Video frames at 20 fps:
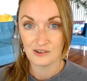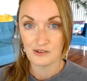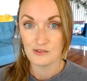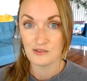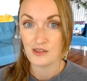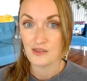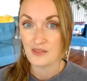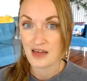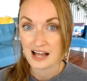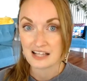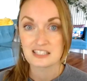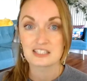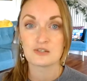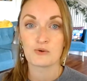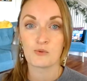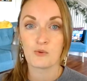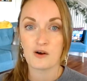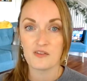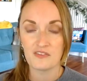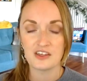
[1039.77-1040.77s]
then that's the
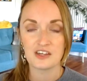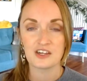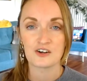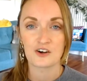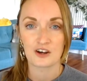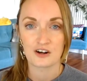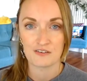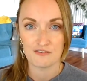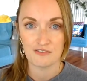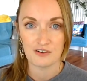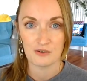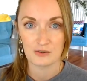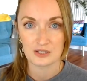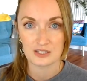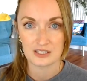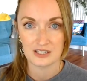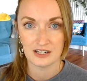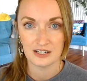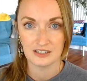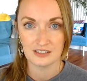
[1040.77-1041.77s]
one thing you're going to
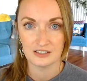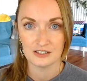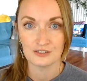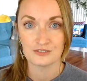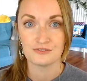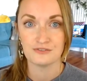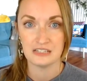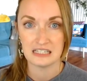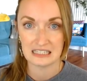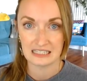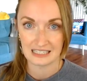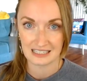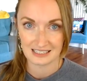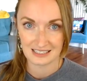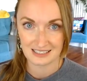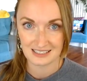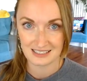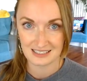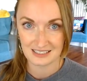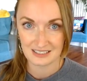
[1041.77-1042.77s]
focus on your
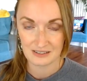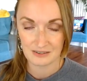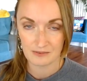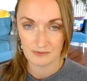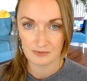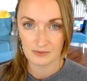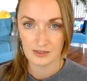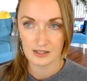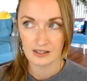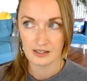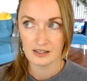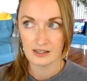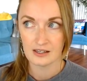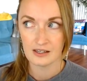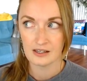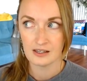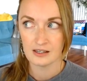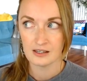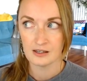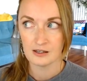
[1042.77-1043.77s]
feelings.
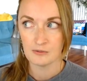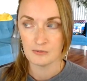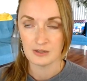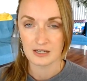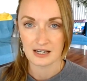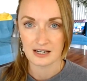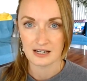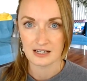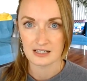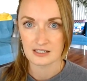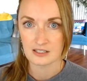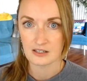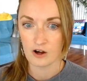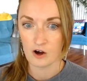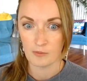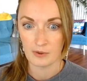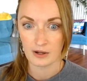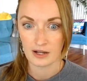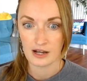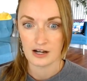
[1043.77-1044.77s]
Because, oh
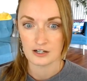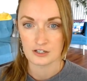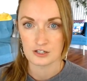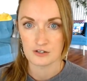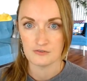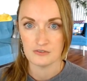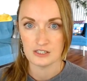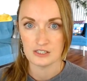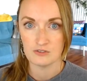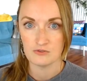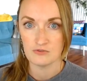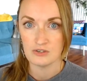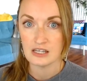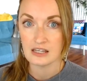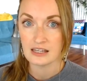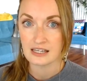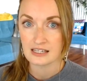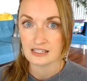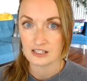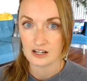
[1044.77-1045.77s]
my gosh, if these
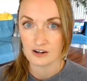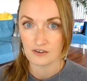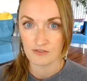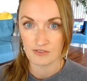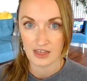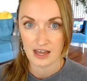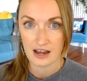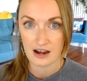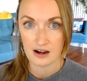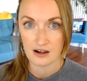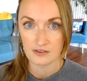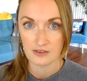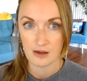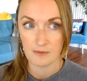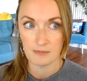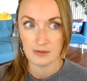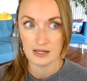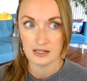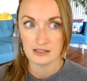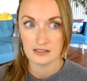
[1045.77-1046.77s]
feelings aren't there, that
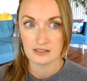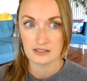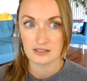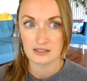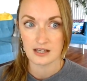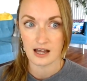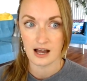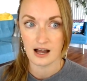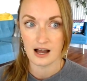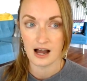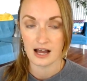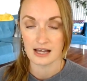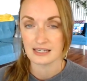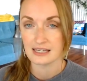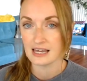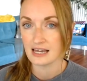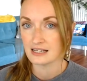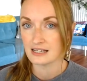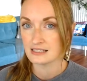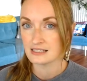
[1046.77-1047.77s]
means I
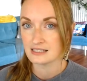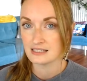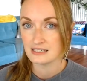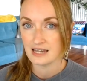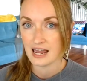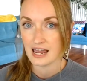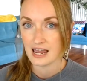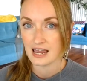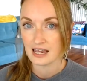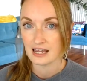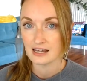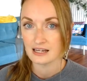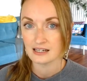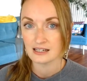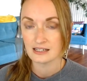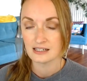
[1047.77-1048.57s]
can't stay